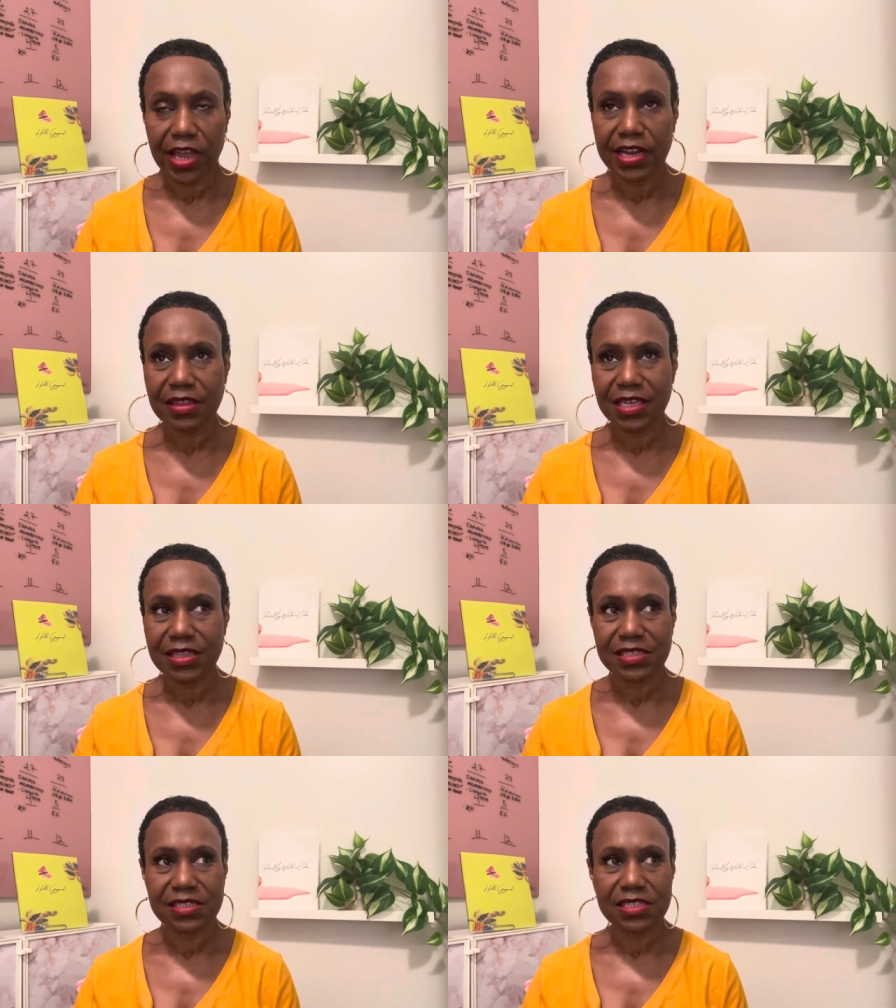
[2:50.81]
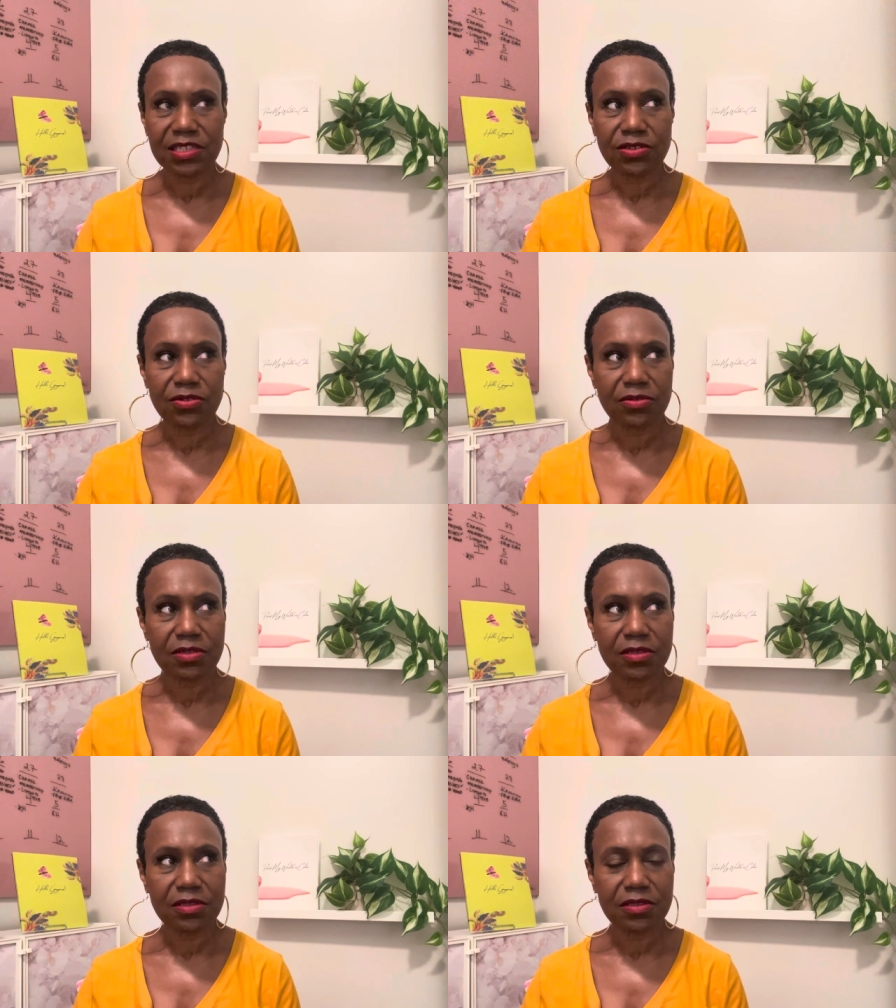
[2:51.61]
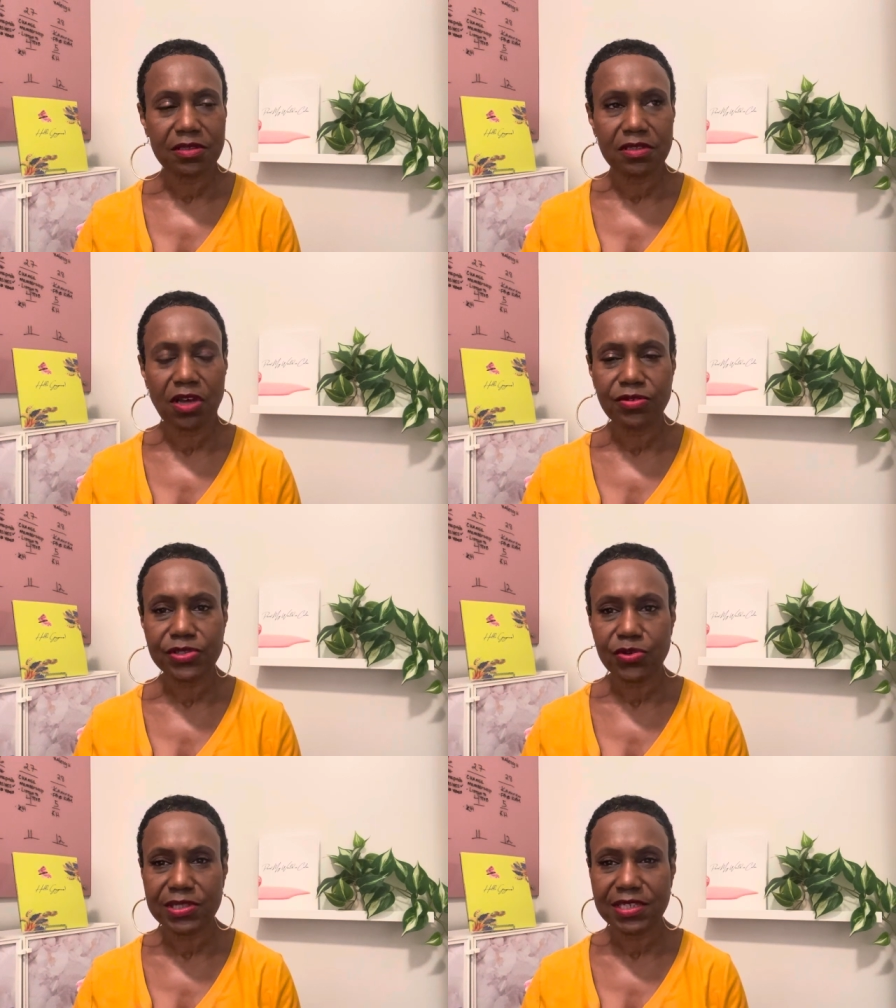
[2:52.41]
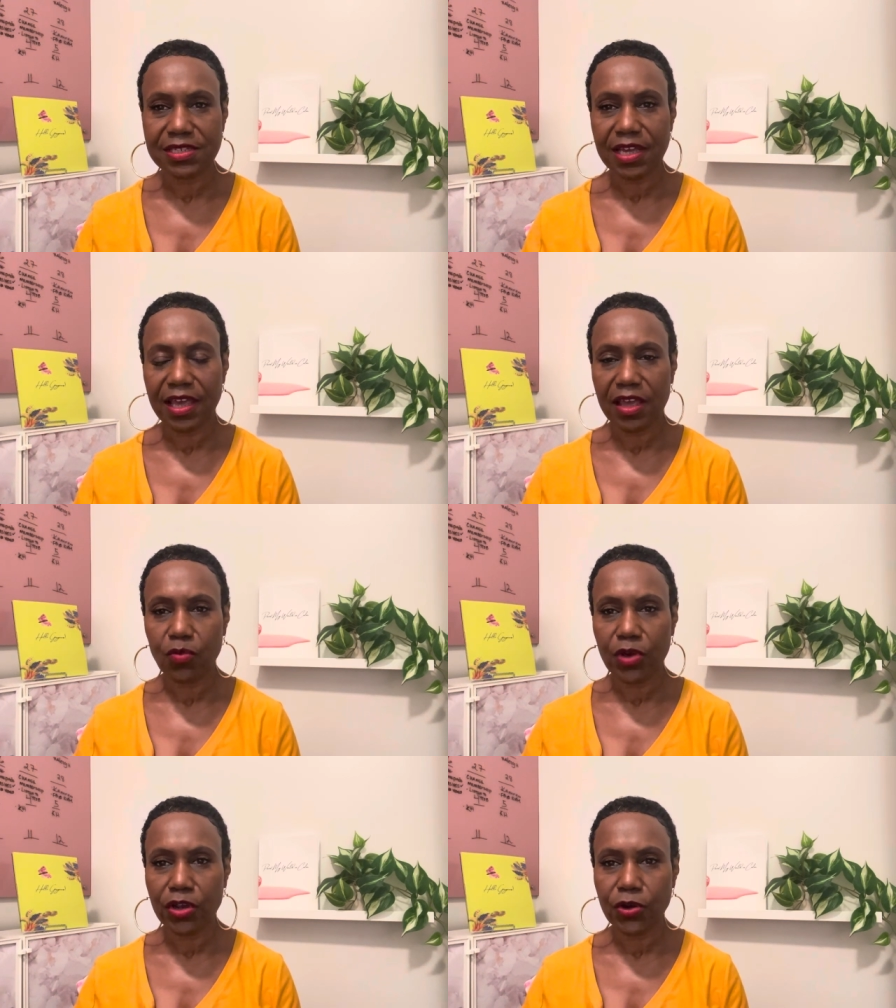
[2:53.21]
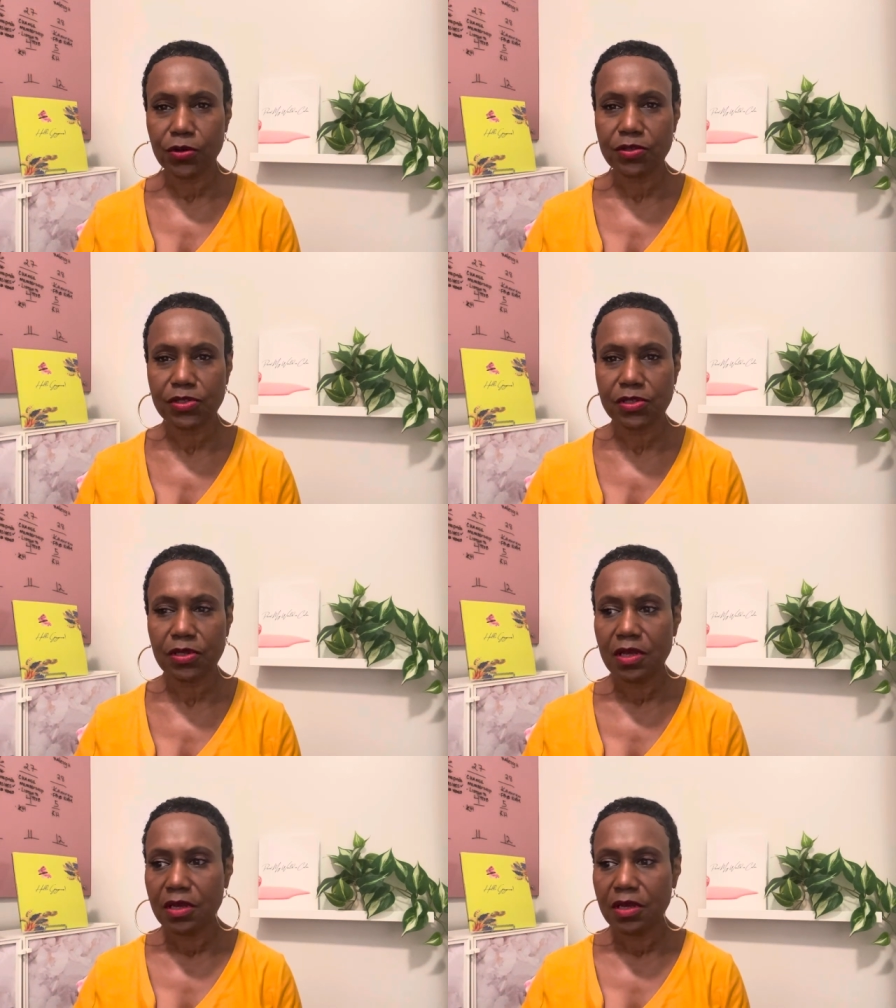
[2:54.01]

And I think this is still... goes on today where girls,